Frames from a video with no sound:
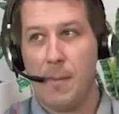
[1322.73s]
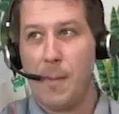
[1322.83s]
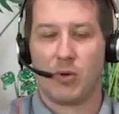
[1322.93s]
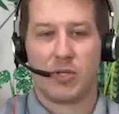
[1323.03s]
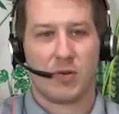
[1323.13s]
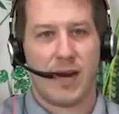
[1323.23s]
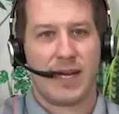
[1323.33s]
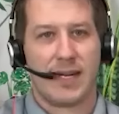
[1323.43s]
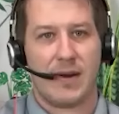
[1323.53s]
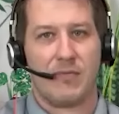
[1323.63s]
course
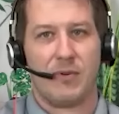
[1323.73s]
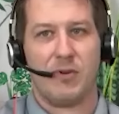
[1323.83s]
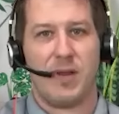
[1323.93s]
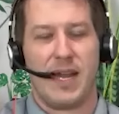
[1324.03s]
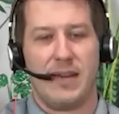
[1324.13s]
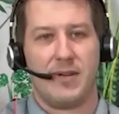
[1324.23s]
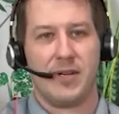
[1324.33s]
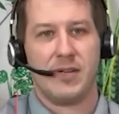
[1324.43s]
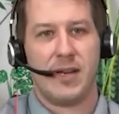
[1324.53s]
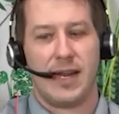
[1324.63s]
correct that root behavior,